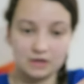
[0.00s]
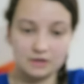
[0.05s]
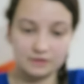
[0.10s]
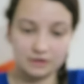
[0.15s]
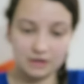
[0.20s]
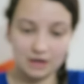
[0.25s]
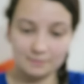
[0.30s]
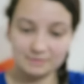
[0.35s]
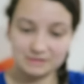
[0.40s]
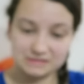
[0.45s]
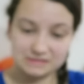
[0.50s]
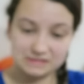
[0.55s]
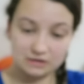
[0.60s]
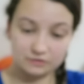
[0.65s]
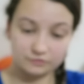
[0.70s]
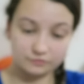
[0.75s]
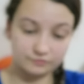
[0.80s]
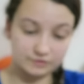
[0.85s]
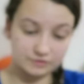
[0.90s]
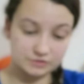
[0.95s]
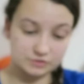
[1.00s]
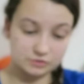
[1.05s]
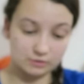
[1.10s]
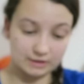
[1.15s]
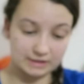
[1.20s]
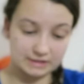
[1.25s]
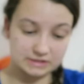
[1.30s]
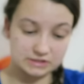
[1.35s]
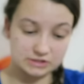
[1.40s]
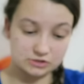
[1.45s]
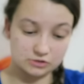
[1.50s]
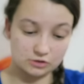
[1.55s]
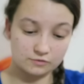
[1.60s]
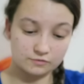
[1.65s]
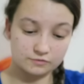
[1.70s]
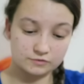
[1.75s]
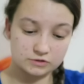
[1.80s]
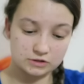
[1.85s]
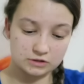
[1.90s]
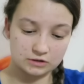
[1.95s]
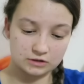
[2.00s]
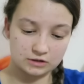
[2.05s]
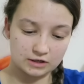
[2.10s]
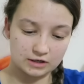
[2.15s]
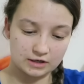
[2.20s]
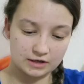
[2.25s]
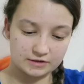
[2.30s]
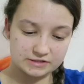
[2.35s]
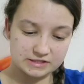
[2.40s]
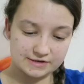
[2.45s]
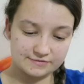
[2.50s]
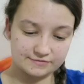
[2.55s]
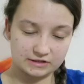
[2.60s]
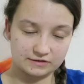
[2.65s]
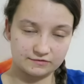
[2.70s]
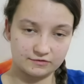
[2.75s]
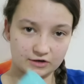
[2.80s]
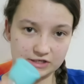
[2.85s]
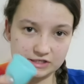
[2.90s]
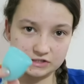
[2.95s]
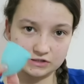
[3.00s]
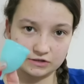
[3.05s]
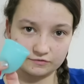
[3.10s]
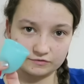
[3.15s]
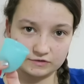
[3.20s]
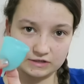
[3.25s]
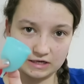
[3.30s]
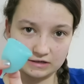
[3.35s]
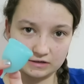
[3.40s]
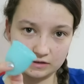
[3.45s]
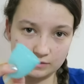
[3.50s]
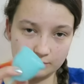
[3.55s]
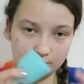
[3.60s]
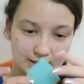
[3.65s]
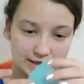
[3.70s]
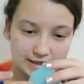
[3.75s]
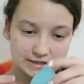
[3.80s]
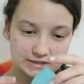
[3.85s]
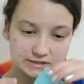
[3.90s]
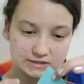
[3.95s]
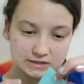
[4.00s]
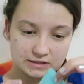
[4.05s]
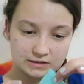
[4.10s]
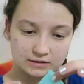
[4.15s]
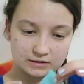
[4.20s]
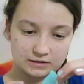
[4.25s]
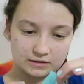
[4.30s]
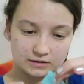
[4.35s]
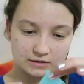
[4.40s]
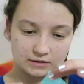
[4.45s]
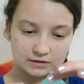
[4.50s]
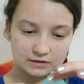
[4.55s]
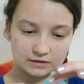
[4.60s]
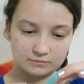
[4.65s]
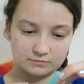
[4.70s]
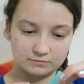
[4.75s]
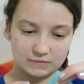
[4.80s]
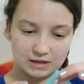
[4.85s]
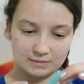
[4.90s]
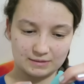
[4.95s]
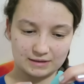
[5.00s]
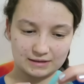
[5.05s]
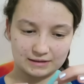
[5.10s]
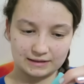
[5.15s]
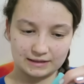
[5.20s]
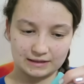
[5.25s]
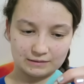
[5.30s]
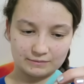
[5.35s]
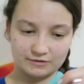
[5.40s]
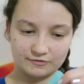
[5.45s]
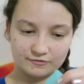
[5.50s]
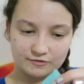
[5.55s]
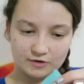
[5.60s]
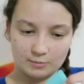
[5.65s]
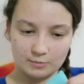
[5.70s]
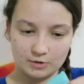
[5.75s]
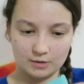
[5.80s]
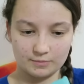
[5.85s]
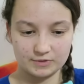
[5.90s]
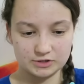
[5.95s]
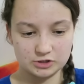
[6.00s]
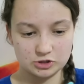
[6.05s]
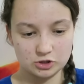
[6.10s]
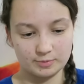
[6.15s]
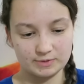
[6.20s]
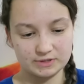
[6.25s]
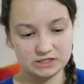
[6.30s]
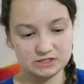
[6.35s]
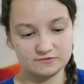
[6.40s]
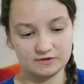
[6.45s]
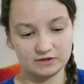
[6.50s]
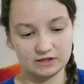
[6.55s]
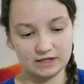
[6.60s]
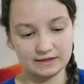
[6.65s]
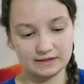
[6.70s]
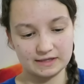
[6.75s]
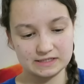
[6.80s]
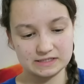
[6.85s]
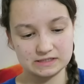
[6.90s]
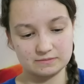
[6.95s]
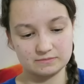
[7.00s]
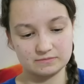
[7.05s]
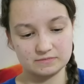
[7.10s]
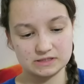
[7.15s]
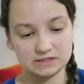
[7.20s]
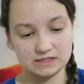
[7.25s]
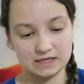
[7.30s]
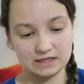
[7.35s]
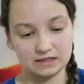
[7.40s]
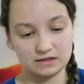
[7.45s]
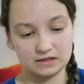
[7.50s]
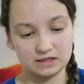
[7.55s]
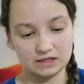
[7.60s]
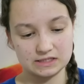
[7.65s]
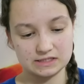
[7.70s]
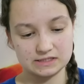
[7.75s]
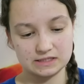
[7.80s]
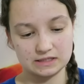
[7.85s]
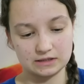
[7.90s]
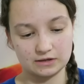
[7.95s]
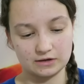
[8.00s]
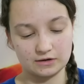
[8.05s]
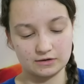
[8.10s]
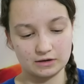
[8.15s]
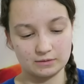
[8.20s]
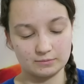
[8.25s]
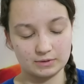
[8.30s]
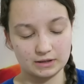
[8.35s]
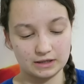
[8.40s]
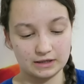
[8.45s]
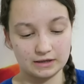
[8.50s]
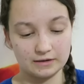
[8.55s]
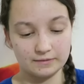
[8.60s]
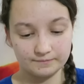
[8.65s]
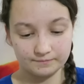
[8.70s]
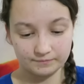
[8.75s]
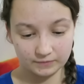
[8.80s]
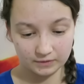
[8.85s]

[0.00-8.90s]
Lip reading: The cup itself feels quite soft, definitely very soft down at the base, maybe a little bit firmer up the top. It does feel like there's some slightly thicker silicone up here.